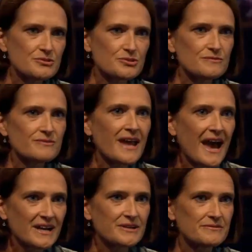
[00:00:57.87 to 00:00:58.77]
a sort of
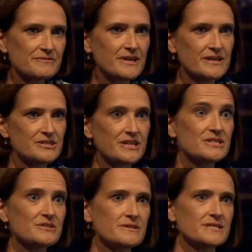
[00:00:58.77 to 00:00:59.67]
lack of
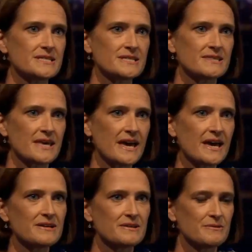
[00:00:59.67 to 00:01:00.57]
genuineness there,